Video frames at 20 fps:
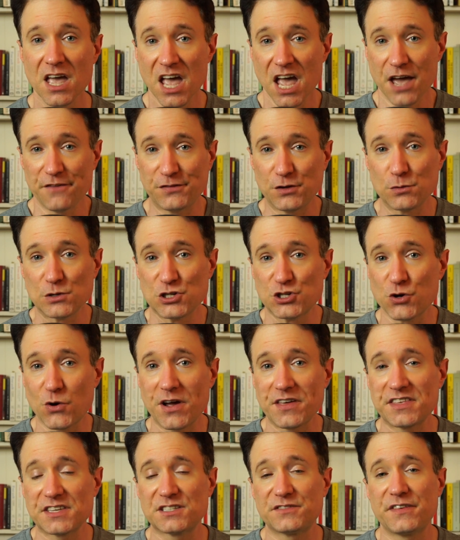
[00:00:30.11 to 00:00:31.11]
If you
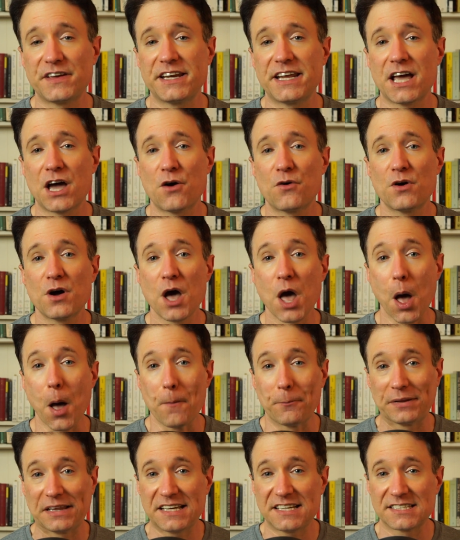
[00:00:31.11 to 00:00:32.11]
enjoy this video,
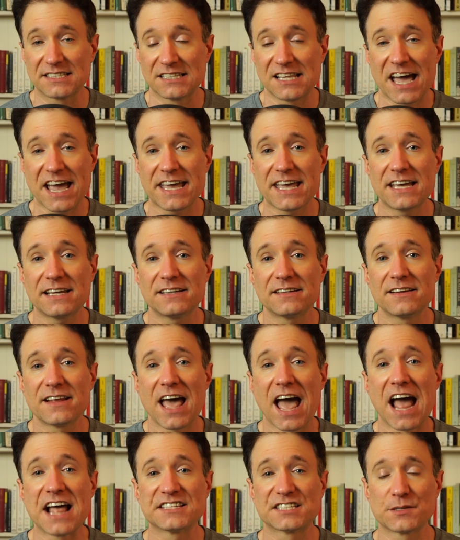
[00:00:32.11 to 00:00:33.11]
please like it
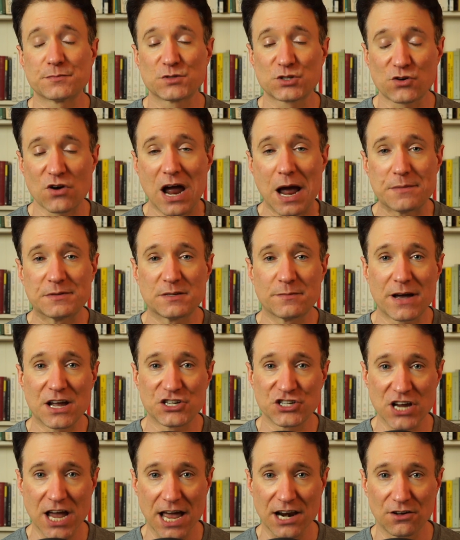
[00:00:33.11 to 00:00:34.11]
and subscribe to my
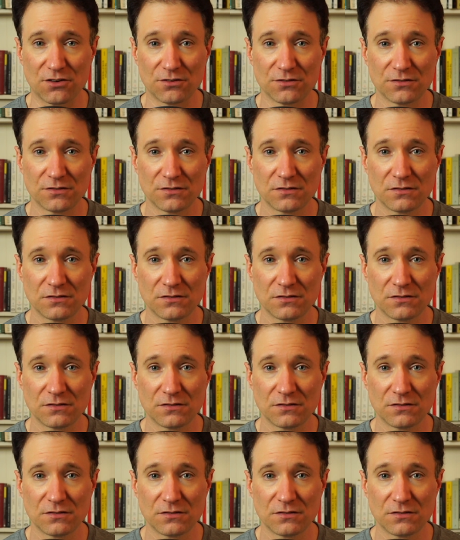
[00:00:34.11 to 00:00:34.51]
channel.